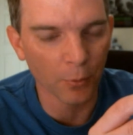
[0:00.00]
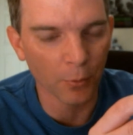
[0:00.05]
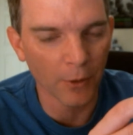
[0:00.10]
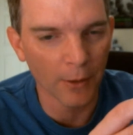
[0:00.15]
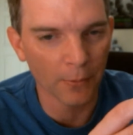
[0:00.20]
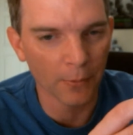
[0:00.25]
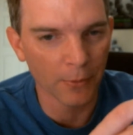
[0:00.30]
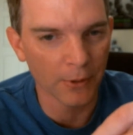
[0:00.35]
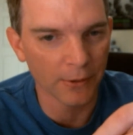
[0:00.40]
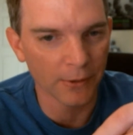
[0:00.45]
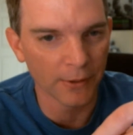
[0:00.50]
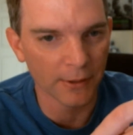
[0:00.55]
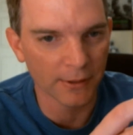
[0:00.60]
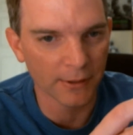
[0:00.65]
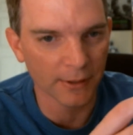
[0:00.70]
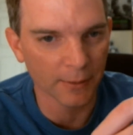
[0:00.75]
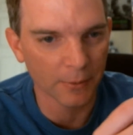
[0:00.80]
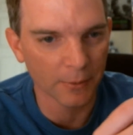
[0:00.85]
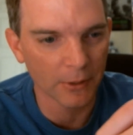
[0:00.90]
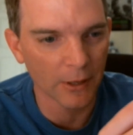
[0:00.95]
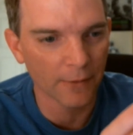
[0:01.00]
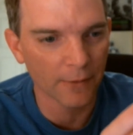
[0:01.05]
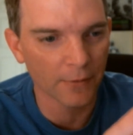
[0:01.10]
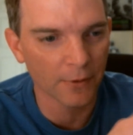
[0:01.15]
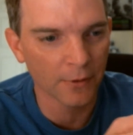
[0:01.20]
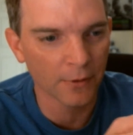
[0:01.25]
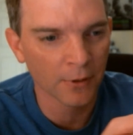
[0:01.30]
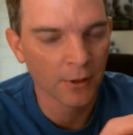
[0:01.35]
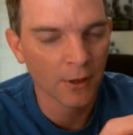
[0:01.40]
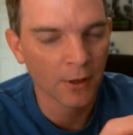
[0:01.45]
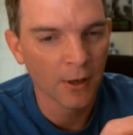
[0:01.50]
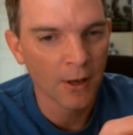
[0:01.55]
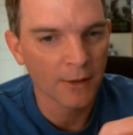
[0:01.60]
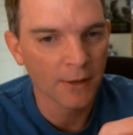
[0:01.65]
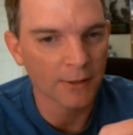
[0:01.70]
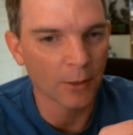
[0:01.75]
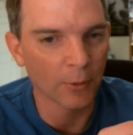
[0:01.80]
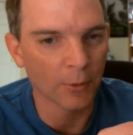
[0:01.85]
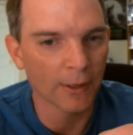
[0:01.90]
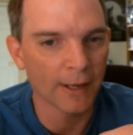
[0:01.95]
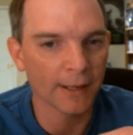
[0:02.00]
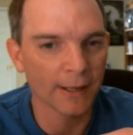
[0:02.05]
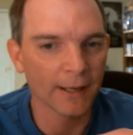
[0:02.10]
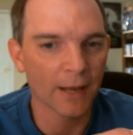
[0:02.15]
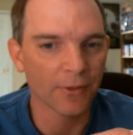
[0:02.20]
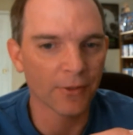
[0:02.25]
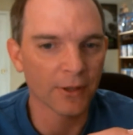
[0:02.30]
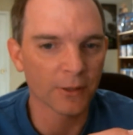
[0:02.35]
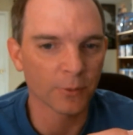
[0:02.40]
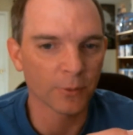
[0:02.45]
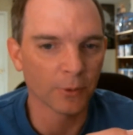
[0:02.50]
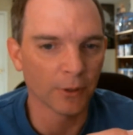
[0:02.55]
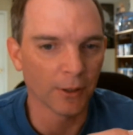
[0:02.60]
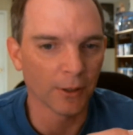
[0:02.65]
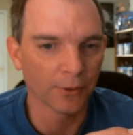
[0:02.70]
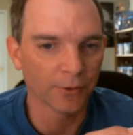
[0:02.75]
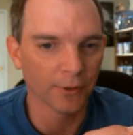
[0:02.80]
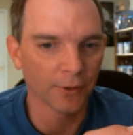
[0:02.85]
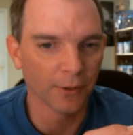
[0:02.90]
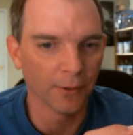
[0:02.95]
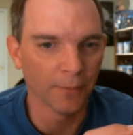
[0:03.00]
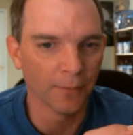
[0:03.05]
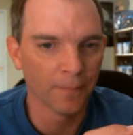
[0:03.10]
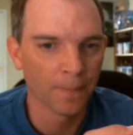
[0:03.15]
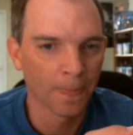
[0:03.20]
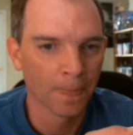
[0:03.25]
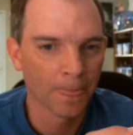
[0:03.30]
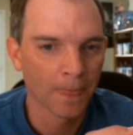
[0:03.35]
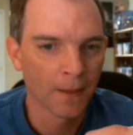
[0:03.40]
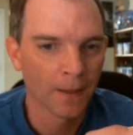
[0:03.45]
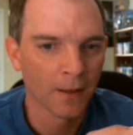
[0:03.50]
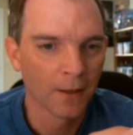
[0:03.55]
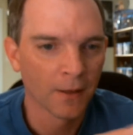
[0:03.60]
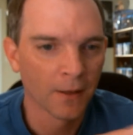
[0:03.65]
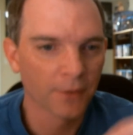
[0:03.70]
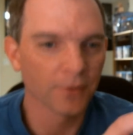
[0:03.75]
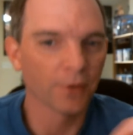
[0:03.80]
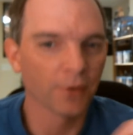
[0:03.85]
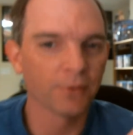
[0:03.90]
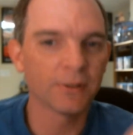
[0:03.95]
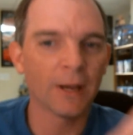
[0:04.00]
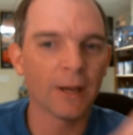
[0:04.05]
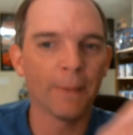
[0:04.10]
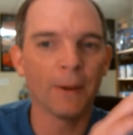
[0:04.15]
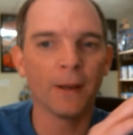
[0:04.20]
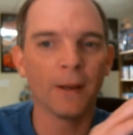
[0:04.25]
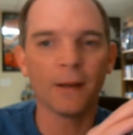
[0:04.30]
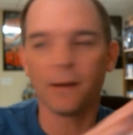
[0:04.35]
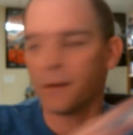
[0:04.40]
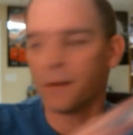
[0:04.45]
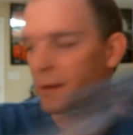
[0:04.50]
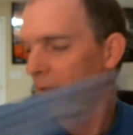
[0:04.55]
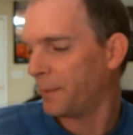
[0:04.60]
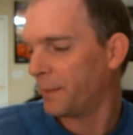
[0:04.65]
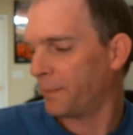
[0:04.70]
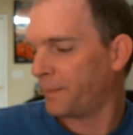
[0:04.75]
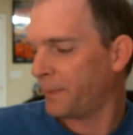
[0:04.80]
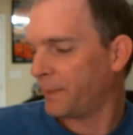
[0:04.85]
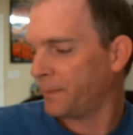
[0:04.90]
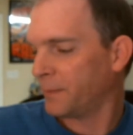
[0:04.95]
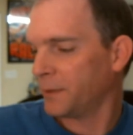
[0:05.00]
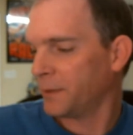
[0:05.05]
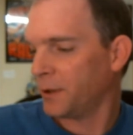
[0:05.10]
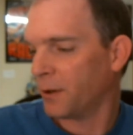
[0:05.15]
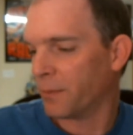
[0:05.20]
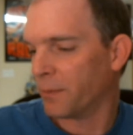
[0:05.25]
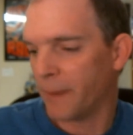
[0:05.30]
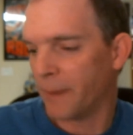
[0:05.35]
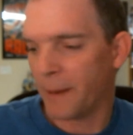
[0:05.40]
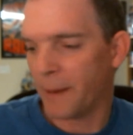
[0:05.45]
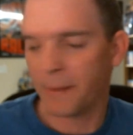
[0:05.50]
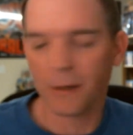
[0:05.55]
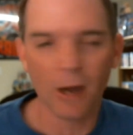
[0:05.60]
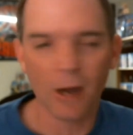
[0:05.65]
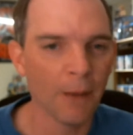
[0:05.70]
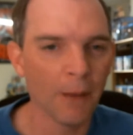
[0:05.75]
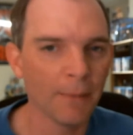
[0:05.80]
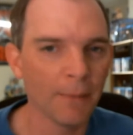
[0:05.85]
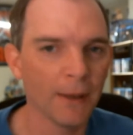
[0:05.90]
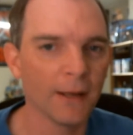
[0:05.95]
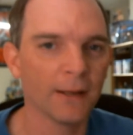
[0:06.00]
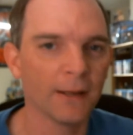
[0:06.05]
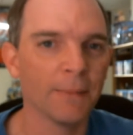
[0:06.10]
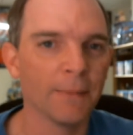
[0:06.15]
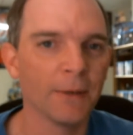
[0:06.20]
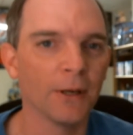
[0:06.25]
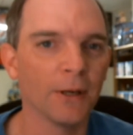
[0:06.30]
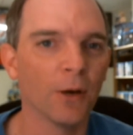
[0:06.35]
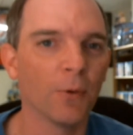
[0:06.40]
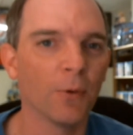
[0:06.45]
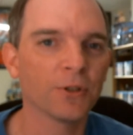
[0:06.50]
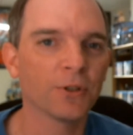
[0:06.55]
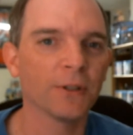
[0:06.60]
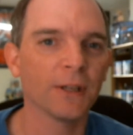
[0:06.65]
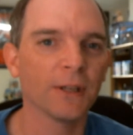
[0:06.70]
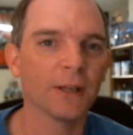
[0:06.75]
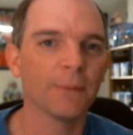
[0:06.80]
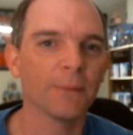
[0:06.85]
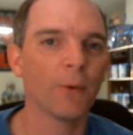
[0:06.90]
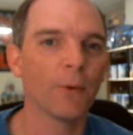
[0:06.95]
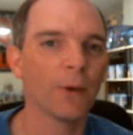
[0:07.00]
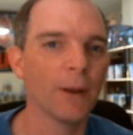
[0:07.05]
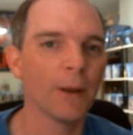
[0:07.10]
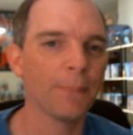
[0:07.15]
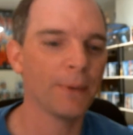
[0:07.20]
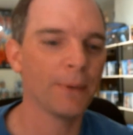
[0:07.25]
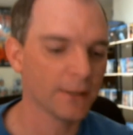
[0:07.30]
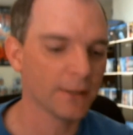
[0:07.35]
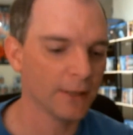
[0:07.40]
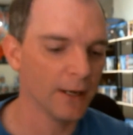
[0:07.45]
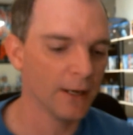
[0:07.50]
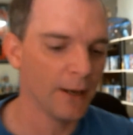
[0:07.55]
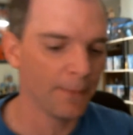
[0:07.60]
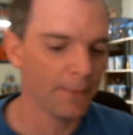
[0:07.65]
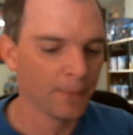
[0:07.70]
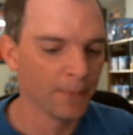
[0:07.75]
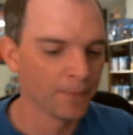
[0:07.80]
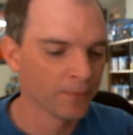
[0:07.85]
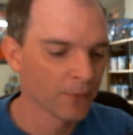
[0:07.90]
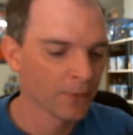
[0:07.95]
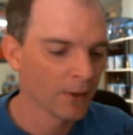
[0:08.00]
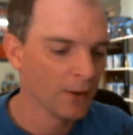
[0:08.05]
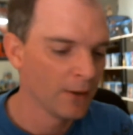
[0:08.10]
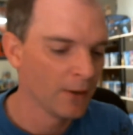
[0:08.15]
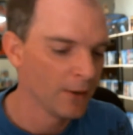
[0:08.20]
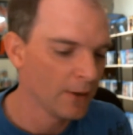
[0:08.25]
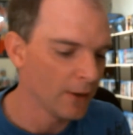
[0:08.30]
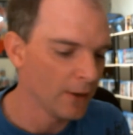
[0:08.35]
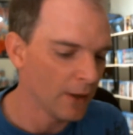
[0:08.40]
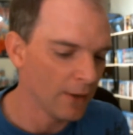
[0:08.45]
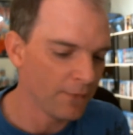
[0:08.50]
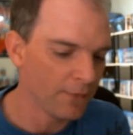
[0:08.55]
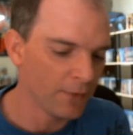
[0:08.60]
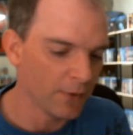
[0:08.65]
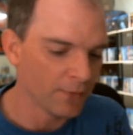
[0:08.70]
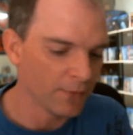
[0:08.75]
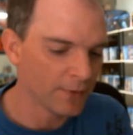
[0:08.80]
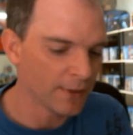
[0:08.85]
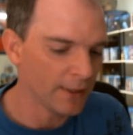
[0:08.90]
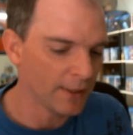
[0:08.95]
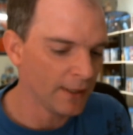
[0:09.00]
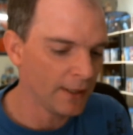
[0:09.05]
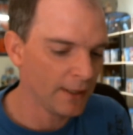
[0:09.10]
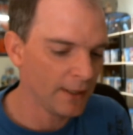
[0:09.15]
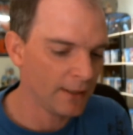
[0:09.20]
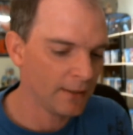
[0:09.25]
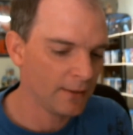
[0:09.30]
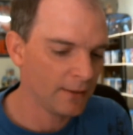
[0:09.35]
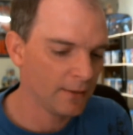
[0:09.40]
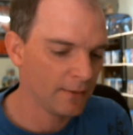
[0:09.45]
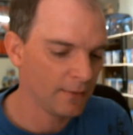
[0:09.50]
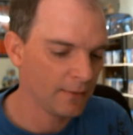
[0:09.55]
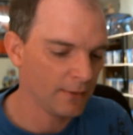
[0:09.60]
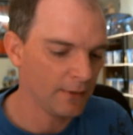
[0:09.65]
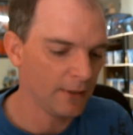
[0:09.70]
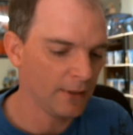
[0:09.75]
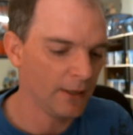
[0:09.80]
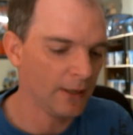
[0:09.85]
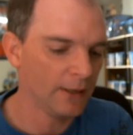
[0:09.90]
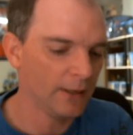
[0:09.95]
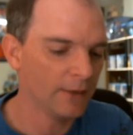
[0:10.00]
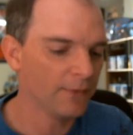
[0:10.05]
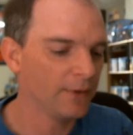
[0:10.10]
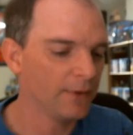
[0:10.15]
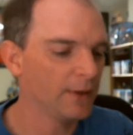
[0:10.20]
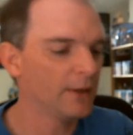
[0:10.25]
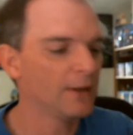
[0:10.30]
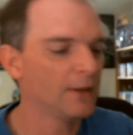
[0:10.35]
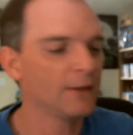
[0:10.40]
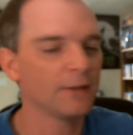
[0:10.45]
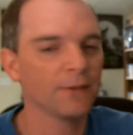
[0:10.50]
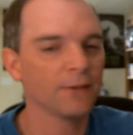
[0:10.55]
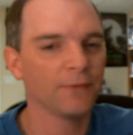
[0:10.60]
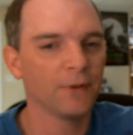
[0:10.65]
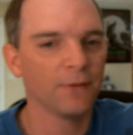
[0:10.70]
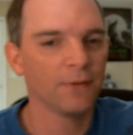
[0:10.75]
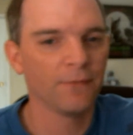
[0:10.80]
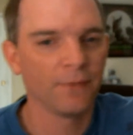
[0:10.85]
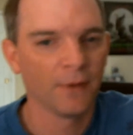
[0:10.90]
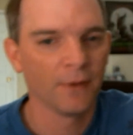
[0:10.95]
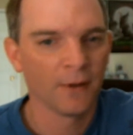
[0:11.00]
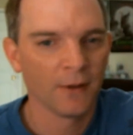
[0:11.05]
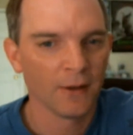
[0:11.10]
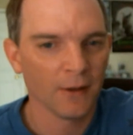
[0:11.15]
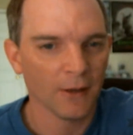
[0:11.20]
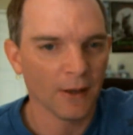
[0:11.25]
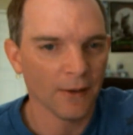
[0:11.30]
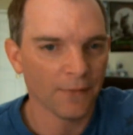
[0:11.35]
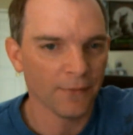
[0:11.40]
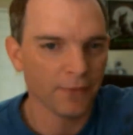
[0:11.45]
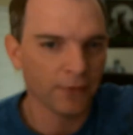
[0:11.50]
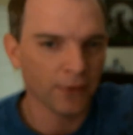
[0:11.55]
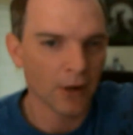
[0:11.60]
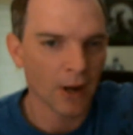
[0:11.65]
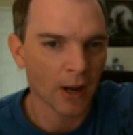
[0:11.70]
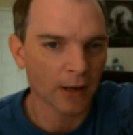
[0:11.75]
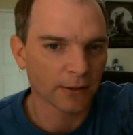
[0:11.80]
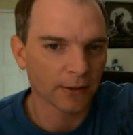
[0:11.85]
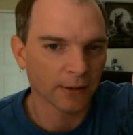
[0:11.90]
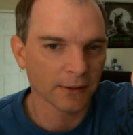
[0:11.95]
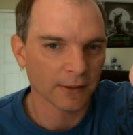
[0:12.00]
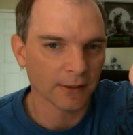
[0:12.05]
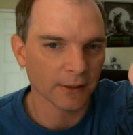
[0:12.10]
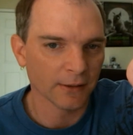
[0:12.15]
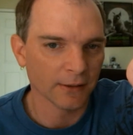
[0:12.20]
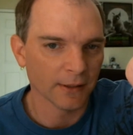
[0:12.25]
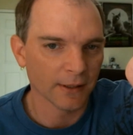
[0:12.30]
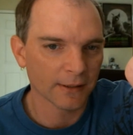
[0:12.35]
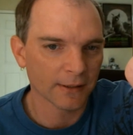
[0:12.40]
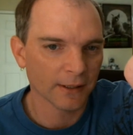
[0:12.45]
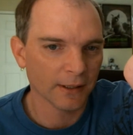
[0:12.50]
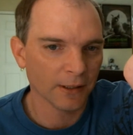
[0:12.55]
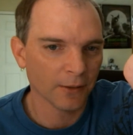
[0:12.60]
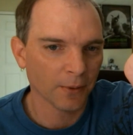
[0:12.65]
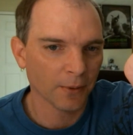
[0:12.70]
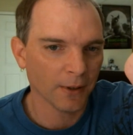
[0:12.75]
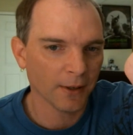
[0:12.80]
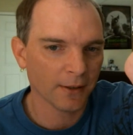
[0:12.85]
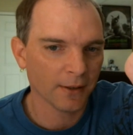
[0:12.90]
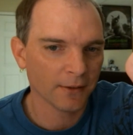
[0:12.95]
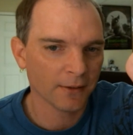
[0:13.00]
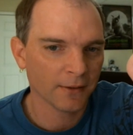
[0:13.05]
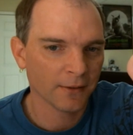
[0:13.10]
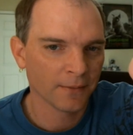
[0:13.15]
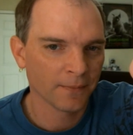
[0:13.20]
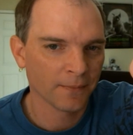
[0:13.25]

one with the slipcover, so I went ahead and got this one also. So tell me, uh, you know, maybe comment, let me know what you think about what I picked up. If you've seen any of these, if you've if you actually seen this anywhere,